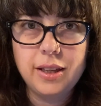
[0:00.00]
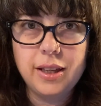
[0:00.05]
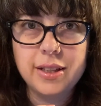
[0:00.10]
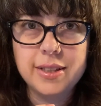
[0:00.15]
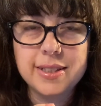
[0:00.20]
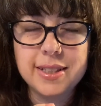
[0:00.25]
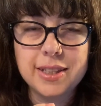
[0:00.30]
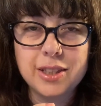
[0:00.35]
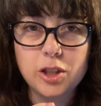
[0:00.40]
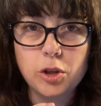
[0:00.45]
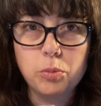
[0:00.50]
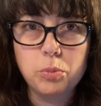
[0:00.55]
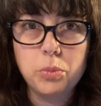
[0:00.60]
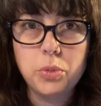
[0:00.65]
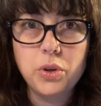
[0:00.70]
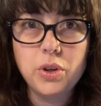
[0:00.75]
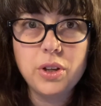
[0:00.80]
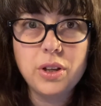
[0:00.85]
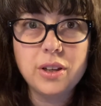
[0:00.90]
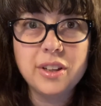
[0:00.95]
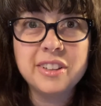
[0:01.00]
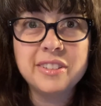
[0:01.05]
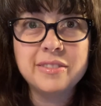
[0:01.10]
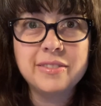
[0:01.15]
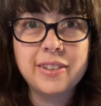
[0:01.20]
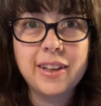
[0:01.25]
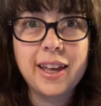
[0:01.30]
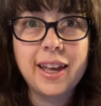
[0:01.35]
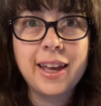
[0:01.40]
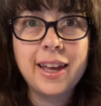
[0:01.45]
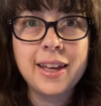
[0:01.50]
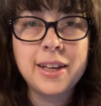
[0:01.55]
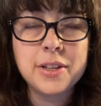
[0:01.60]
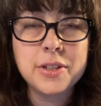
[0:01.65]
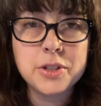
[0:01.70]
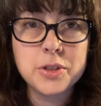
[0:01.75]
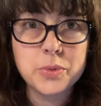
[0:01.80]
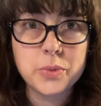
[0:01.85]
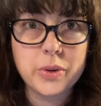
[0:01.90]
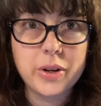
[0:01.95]
It's in the book of
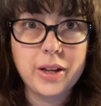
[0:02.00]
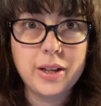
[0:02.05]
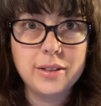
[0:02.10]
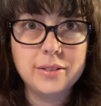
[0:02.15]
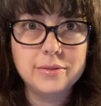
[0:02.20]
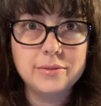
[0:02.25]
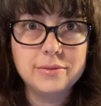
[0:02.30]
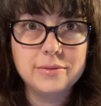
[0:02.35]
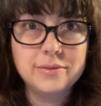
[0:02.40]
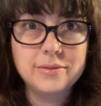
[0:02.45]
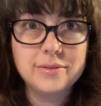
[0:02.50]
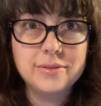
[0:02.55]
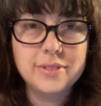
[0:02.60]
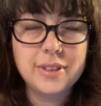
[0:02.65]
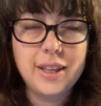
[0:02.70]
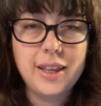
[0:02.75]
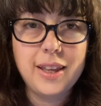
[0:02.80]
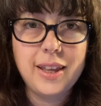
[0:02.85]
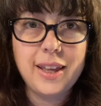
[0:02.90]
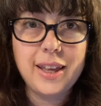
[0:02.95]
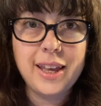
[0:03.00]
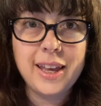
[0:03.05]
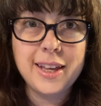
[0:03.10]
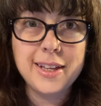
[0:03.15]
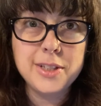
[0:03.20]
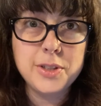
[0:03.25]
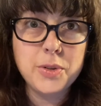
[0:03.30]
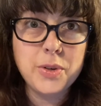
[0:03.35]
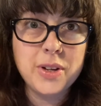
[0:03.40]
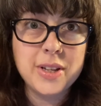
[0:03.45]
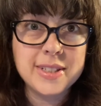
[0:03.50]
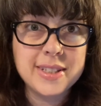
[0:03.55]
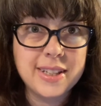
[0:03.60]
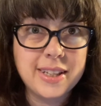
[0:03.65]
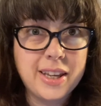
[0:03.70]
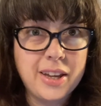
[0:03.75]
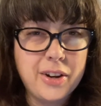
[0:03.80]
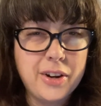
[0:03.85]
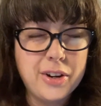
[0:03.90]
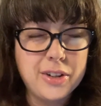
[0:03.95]
Ezra. Ezra is a
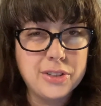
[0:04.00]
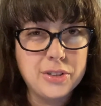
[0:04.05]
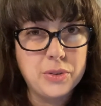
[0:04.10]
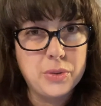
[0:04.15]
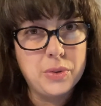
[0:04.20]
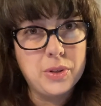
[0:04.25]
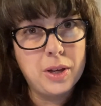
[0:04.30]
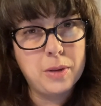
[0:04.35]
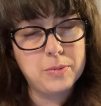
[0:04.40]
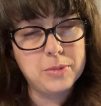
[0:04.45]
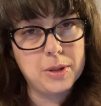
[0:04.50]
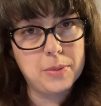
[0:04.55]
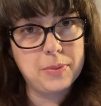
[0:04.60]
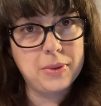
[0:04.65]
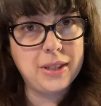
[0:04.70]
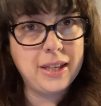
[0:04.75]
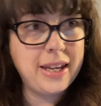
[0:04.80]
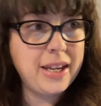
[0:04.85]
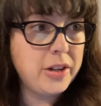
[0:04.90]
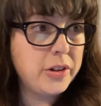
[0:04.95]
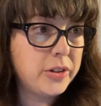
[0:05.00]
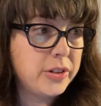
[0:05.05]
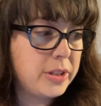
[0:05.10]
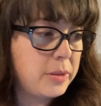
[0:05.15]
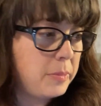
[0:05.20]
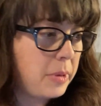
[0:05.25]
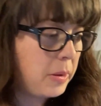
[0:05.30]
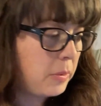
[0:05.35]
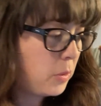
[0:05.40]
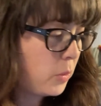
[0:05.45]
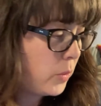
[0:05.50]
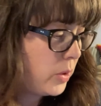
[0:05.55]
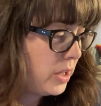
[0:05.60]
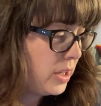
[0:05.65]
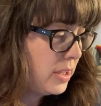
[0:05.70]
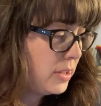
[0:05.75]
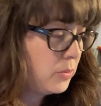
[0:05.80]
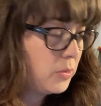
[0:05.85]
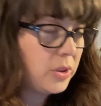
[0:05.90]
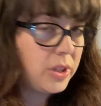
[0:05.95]
character who comes up later in the Bible. We
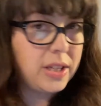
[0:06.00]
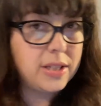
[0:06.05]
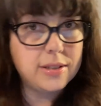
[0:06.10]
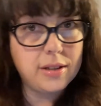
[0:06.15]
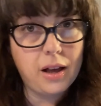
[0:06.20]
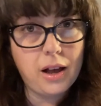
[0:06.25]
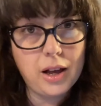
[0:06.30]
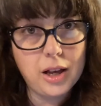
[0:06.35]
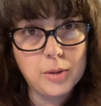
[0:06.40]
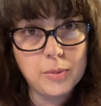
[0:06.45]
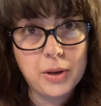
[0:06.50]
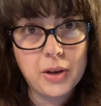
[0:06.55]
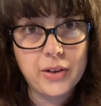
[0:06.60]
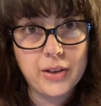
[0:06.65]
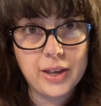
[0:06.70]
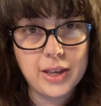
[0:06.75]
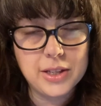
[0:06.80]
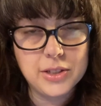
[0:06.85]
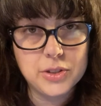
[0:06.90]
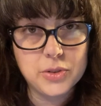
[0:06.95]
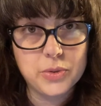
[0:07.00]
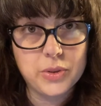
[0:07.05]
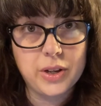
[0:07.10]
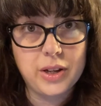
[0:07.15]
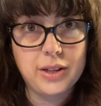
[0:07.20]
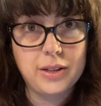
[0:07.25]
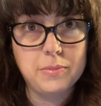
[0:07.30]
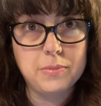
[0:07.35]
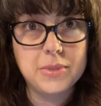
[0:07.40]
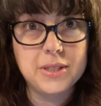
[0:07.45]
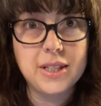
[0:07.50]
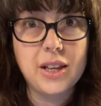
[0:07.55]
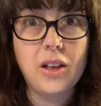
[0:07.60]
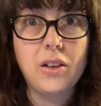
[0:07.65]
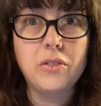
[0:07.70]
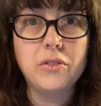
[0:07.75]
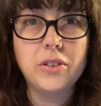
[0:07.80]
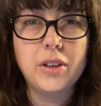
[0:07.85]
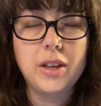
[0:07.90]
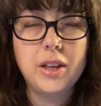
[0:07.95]
didn't really talk about Ezra
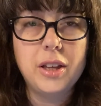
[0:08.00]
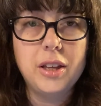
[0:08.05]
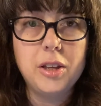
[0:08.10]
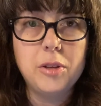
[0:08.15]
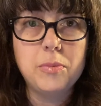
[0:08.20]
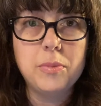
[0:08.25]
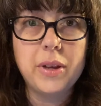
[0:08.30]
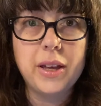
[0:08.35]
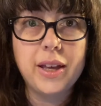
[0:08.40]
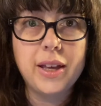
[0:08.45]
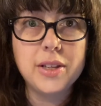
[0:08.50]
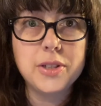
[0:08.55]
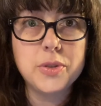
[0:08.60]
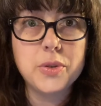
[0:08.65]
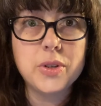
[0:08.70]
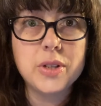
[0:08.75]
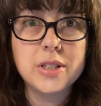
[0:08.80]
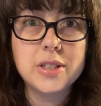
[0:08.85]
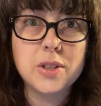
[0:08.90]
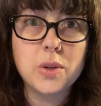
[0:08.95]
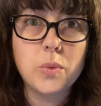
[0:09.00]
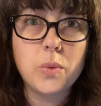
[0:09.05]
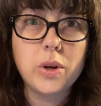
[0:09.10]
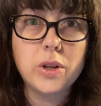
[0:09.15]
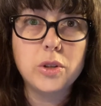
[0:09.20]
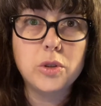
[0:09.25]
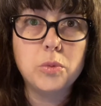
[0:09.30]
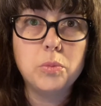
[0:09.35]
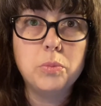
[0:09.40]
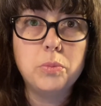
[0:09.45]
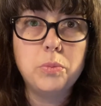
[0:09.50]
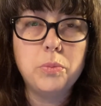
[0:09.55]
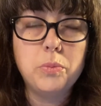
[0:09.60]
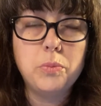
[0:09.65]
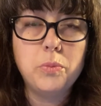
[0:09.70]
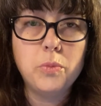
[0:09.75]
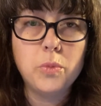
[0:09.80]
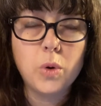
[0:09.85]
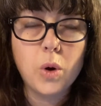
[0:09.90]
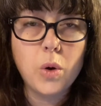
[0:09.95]
himself, but Ezra is the one who
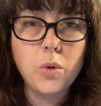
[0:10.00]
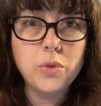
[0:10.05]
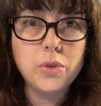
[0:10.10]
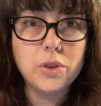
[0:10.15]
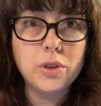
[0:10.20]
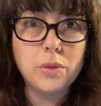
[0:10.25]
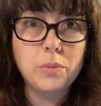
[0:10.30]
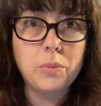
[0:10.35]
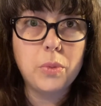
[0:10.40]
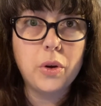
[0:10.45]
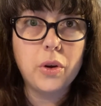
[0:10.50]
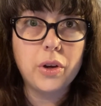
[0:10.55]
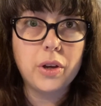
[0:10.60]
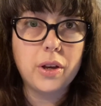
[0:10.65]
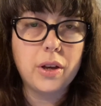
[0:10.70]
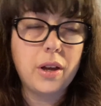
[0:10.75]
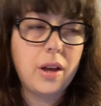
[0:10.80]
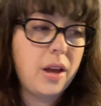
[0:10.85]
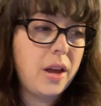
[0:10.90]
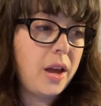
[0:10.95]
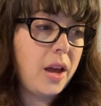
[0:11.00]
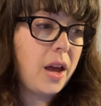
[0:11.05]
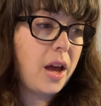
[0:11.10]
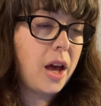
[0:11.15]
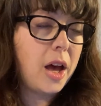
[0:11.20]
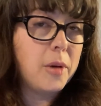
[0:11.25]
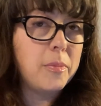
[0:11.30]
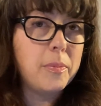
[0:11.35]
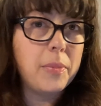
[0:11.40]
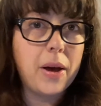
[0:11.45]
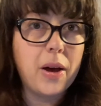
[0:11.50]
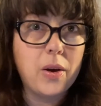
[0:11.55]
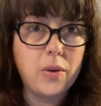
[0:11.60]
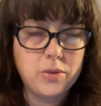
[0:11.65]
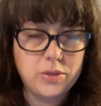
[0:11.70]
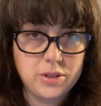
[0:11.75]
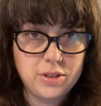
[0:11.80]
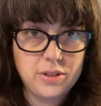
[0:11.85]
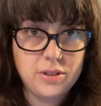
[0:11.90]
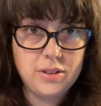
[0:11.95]
wrote the book about